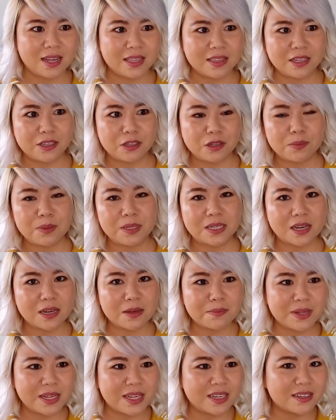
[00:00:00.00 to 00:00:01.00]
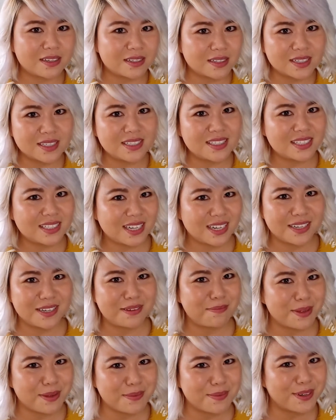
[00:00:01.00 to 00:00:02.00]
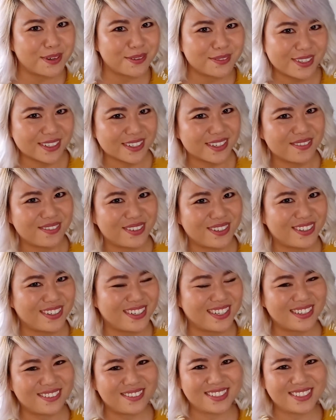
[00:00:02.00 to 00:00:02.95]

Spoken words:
and then you'll become a good standing member of the community,